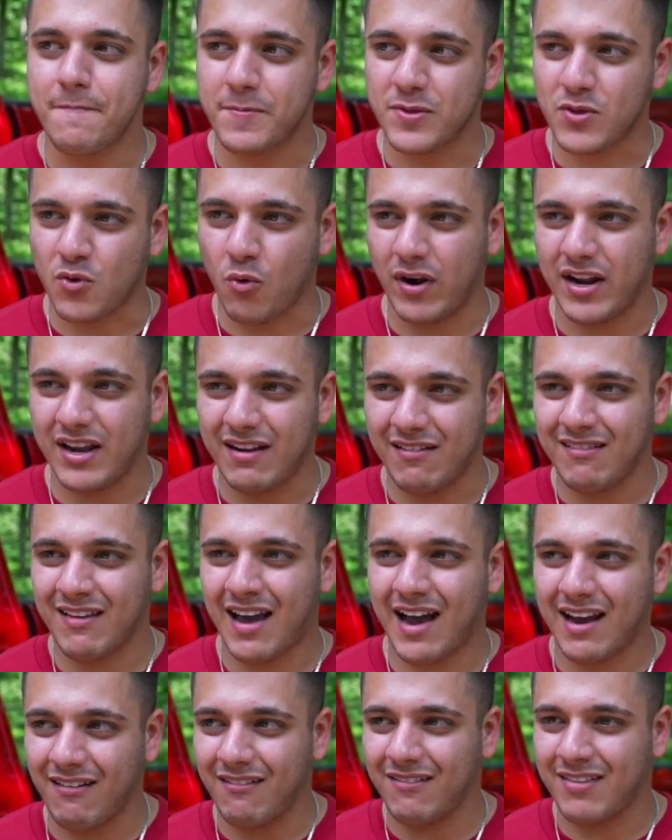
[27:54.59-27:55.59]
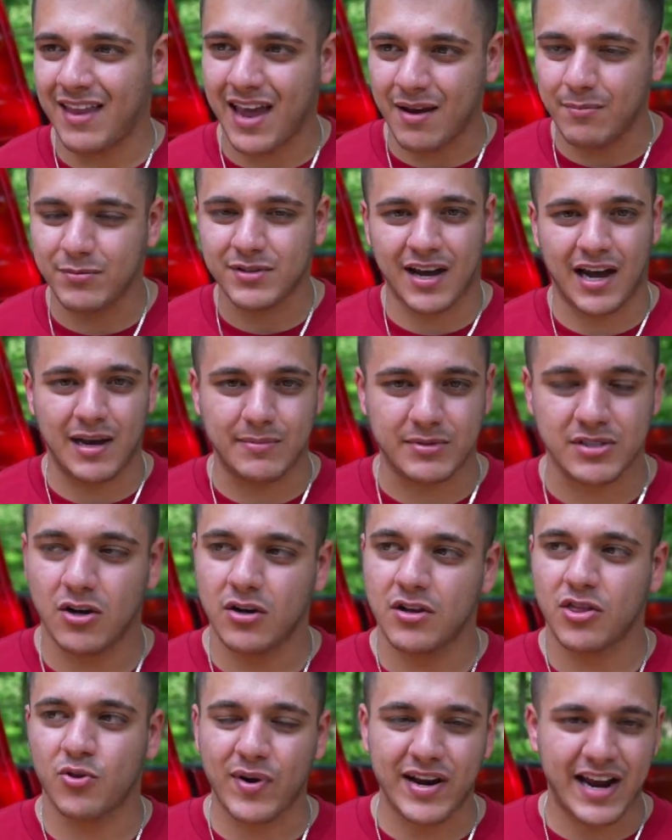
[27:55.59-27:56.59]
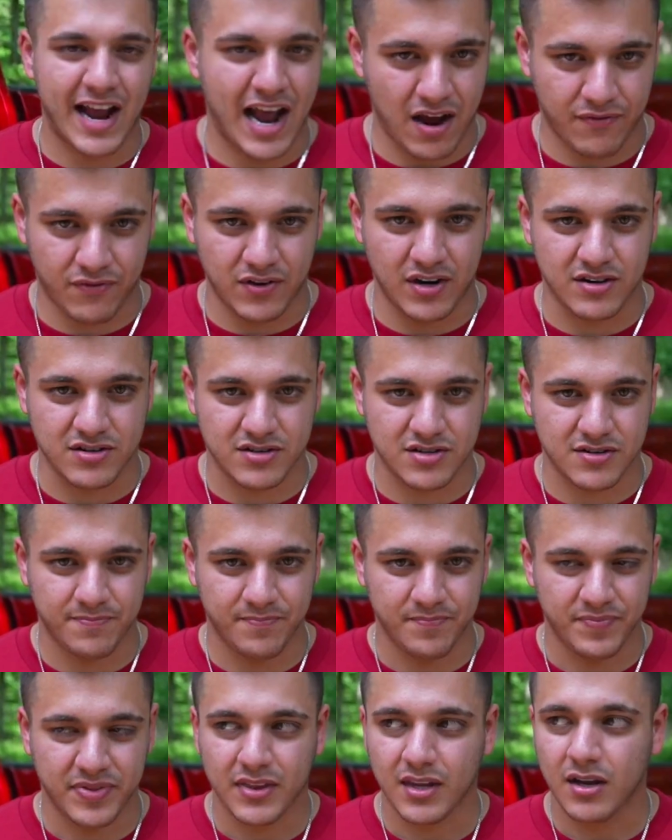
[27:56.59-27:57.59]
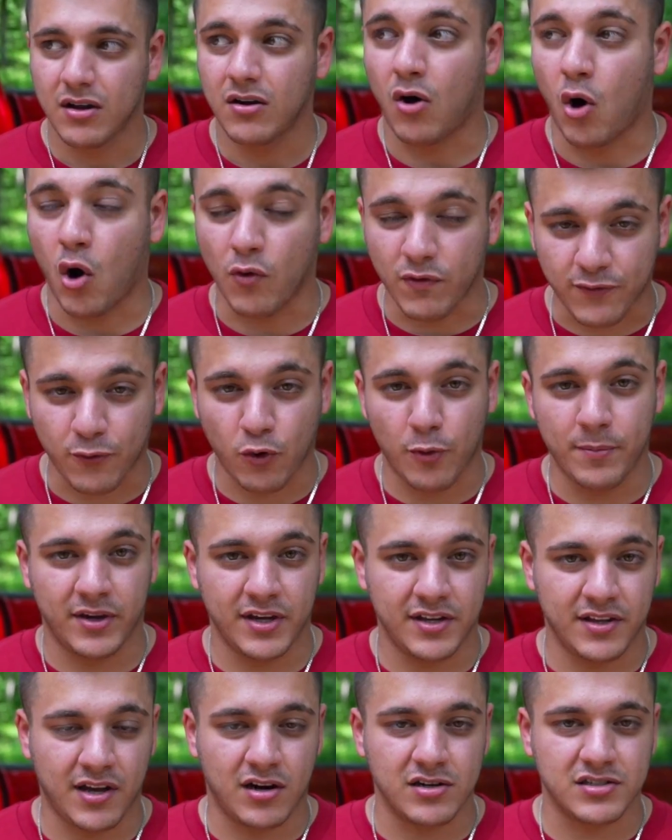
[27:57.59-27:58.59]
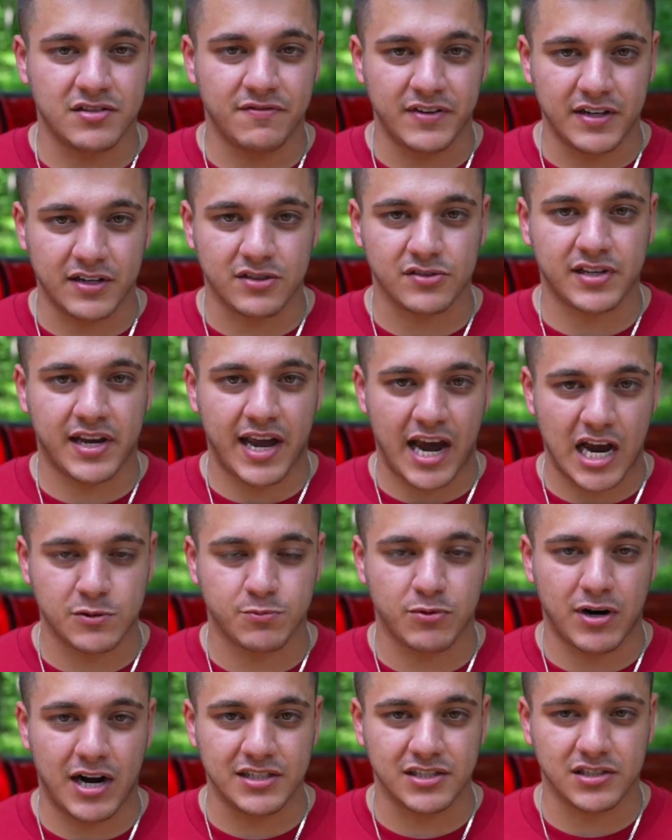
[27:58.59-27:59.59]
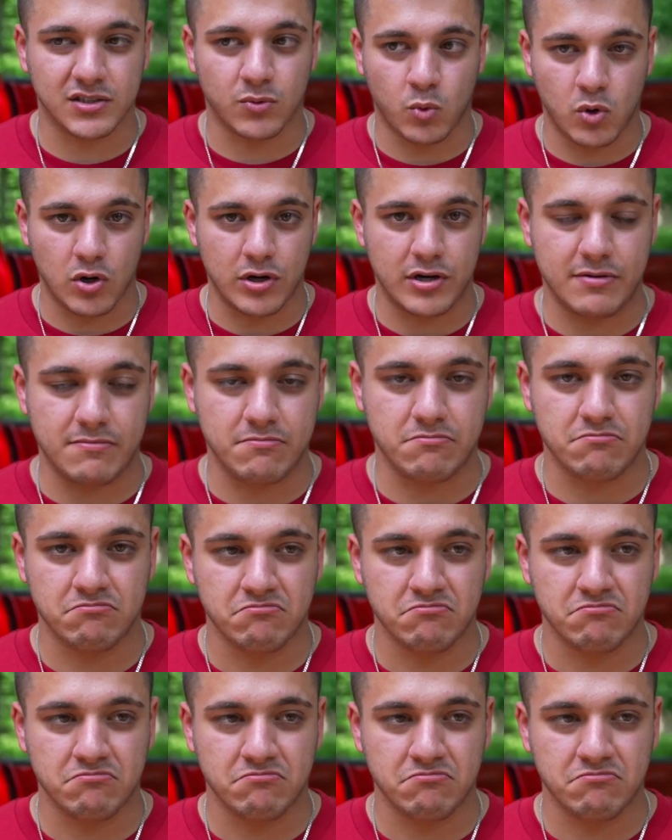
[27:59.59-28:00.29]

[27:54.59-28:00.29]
29 damn times. 3.5 years. Over $4 million in vehicles and cash prizes awarded.